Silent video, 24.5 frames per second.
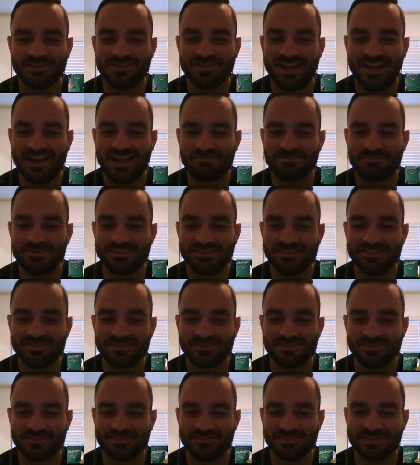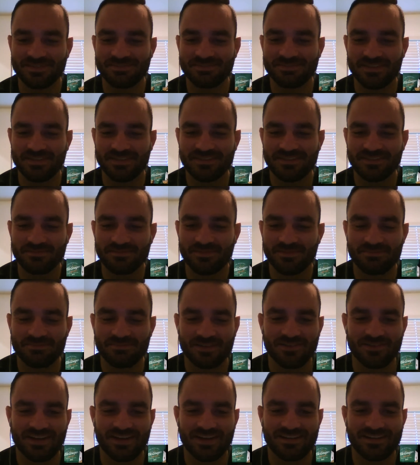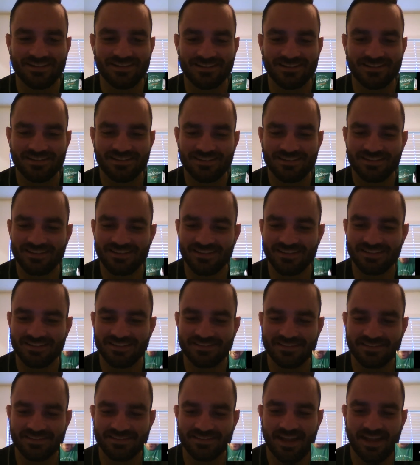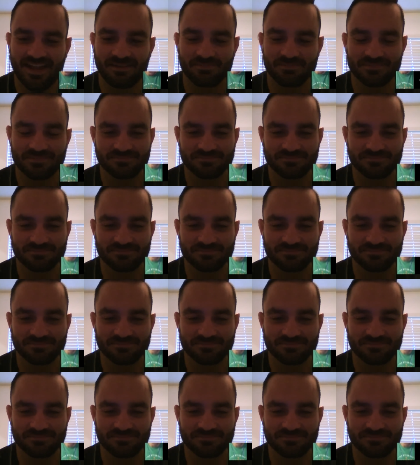what happens with McGregor. He likes to tap.